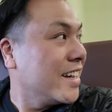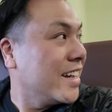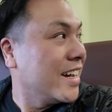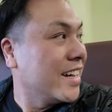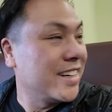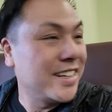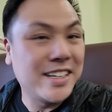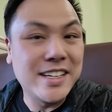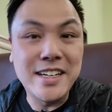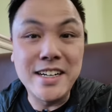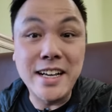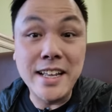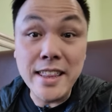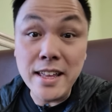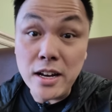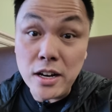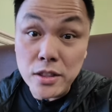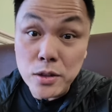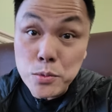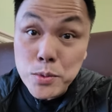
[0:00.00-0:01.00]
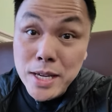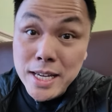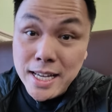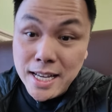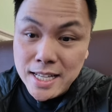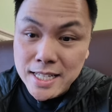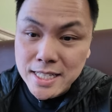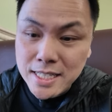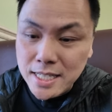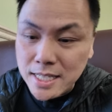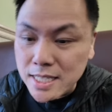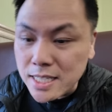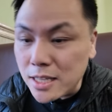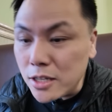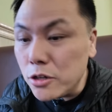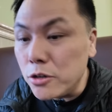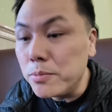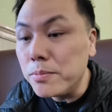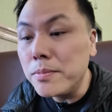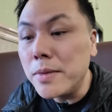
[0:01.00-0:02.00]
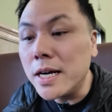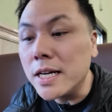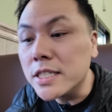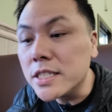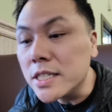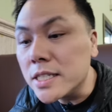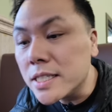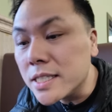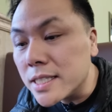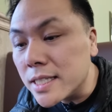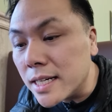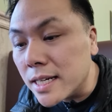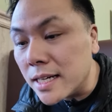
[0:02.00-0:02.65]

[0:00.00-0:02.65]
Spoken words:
And I think on the weekends, it's a little much. It's